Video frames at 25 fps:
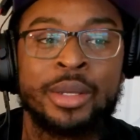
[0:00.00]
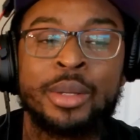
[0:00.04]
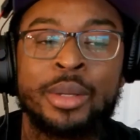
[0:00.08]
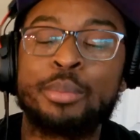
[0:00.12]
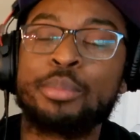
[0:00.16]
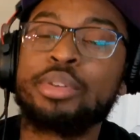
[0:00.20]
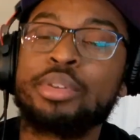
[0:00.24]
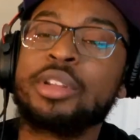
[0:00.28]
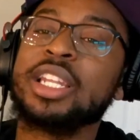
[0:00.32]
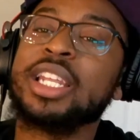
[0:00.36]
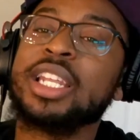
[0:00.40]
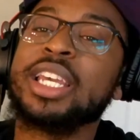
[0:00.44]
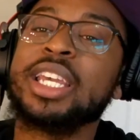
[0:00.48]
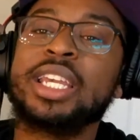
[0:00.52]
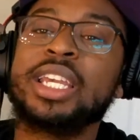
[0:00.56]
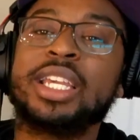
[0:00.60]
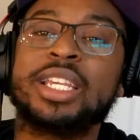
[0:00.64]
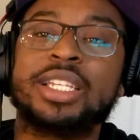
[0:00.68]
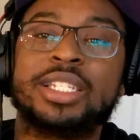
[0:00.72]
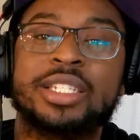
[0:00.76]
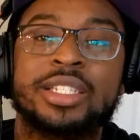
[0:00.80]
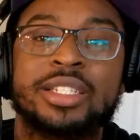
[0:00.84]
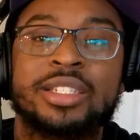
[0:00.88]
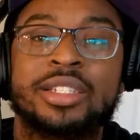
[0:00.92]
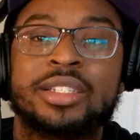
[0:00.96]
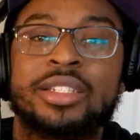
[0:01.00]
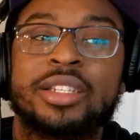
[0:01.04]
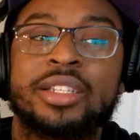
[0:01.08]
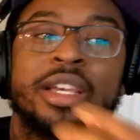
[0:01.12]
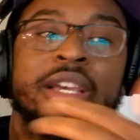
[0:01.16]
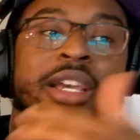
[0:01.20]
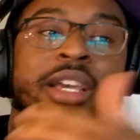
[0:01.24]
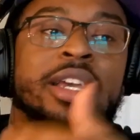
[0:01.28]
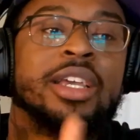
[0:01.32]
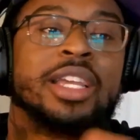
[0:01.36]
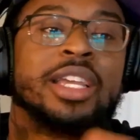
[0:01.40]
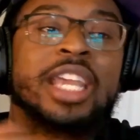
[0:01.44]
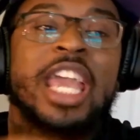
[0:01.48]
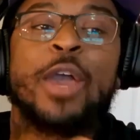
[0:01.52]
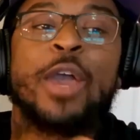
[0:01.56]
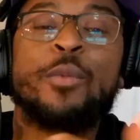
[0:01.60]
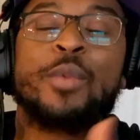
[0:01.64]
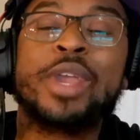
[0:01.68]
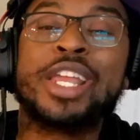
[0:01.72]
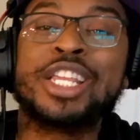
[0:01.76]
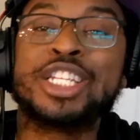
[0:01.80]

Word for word: please, can we